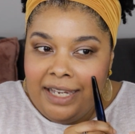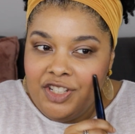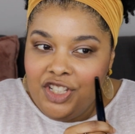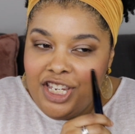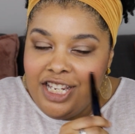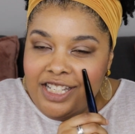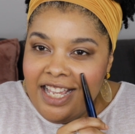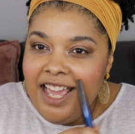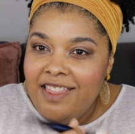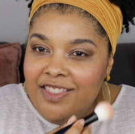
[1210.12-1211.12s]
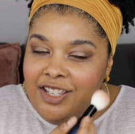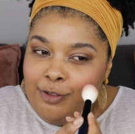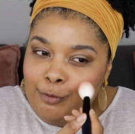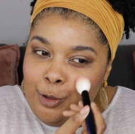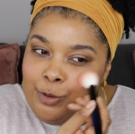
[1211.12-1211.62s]
cheeks this
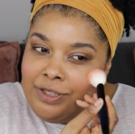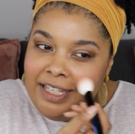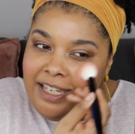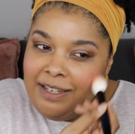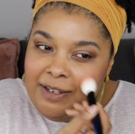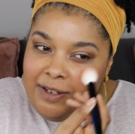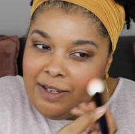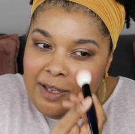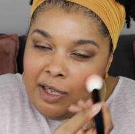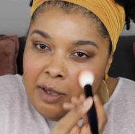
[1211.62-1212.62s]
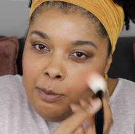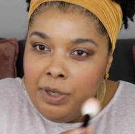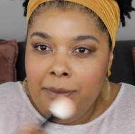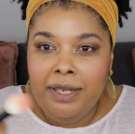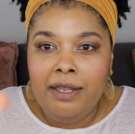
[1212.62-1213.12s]
rosy,
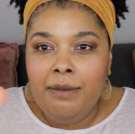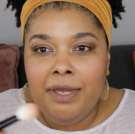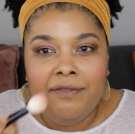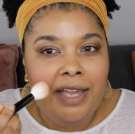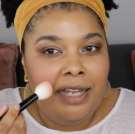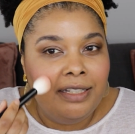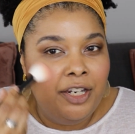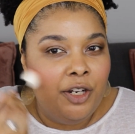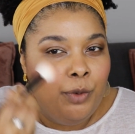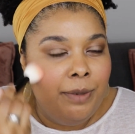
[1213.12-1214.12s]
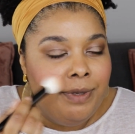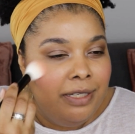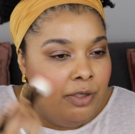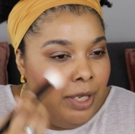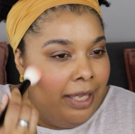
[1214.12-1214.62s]
but I may have gotten carried away, but
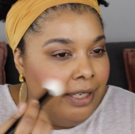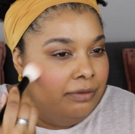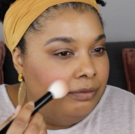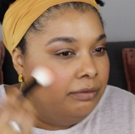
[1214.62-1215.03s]
that's okay.